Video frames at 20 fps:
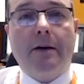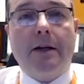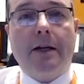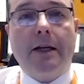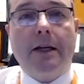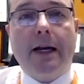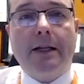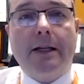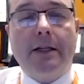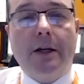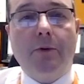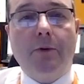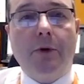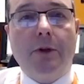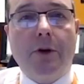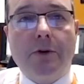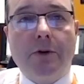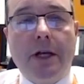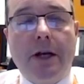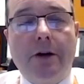connecting
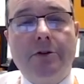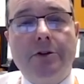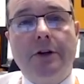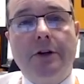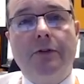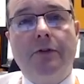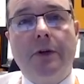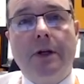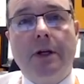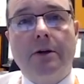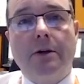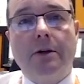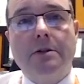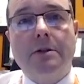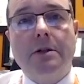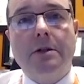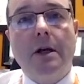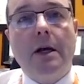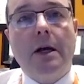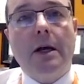with those energy
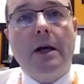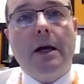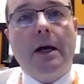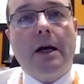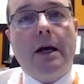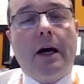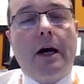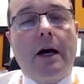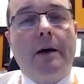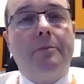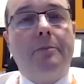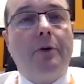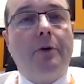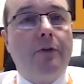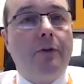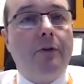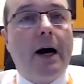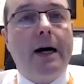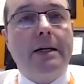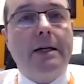fields,
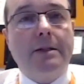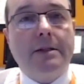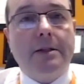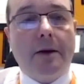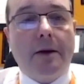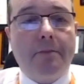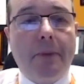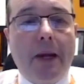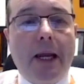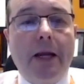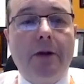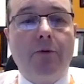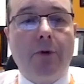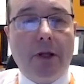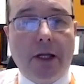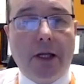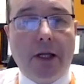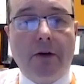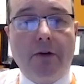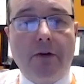provides some pain
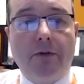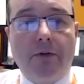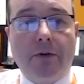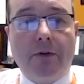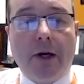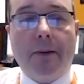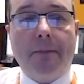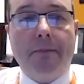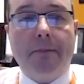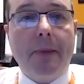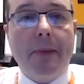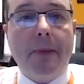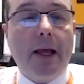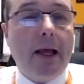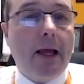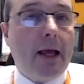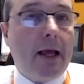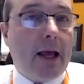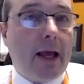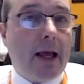relief.
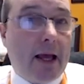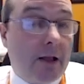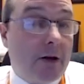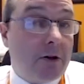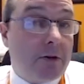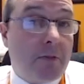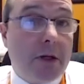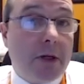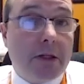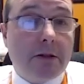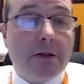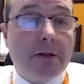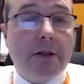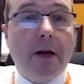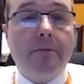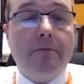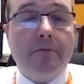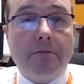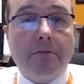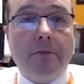And there's been
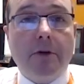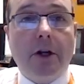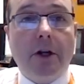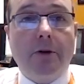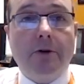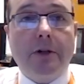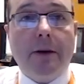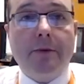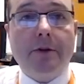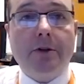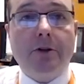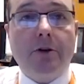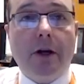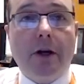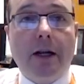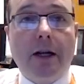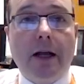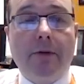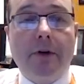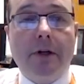some,
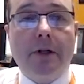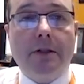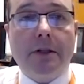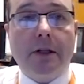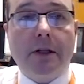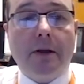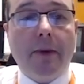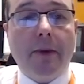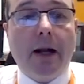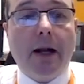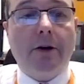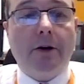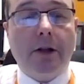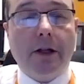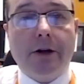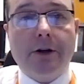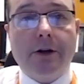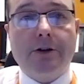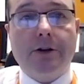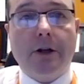demonstrated evidence in the medical
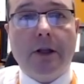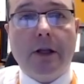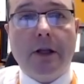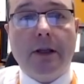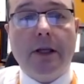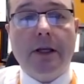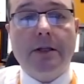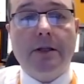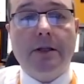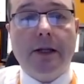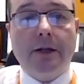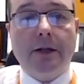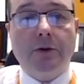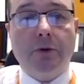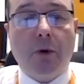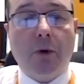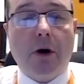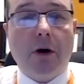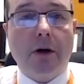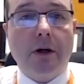literature that these
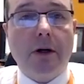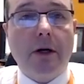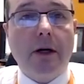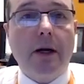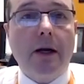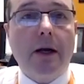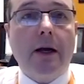things work,